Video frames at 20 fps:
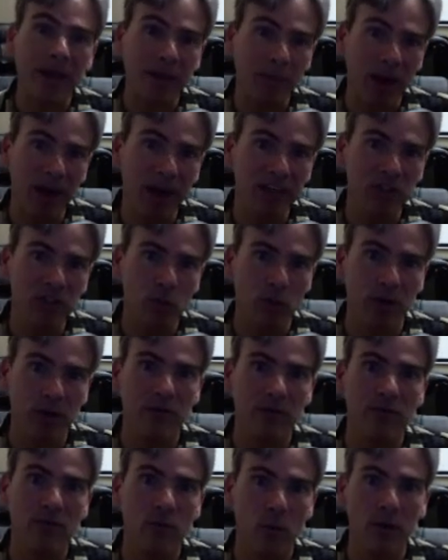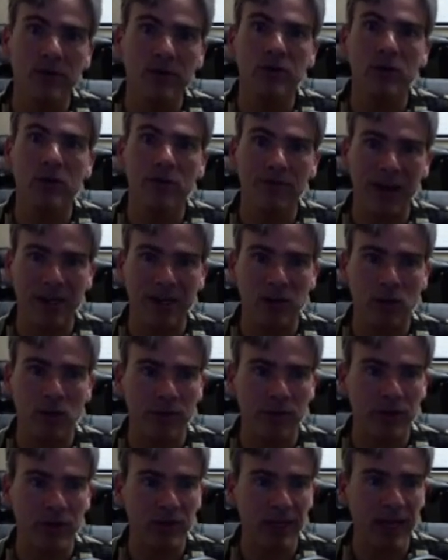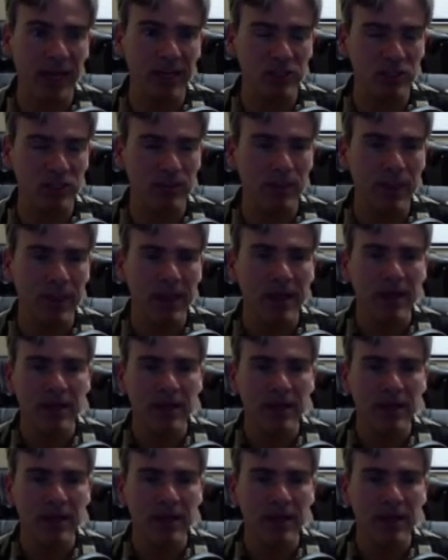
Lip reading: that password for two-factor authentication.